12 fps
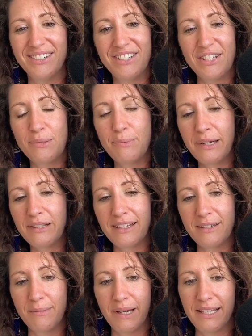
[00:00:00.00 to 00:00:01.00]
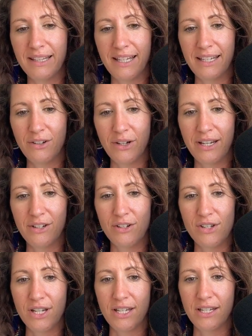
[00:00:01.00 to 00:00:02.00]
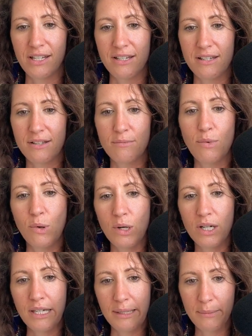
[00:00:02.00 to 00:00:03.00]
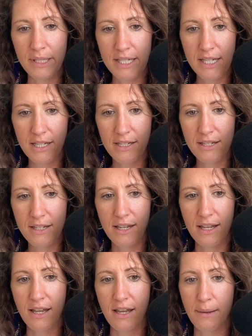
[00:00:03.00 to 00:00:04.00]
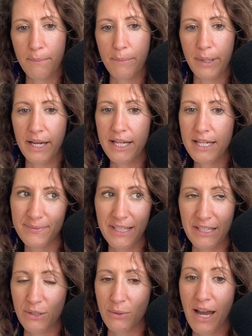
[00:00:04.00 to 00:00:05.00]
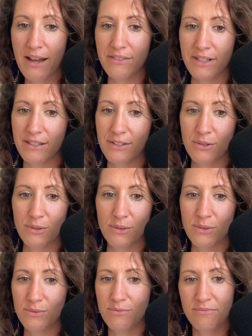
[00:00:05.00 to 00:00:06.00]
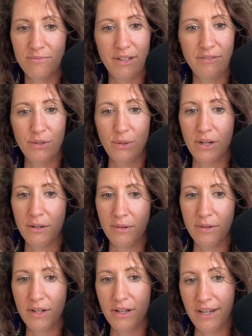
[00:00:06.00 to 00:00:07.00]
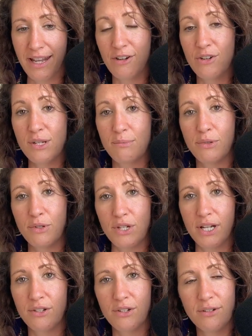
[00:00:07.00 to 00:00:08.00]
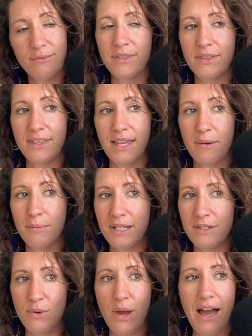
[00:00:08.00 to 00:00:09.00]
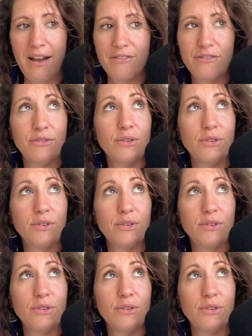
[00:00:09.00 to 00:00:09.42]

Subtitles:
just bear that in mind, that your energy is more limited, but you have it. If you are an energy projector, that means you have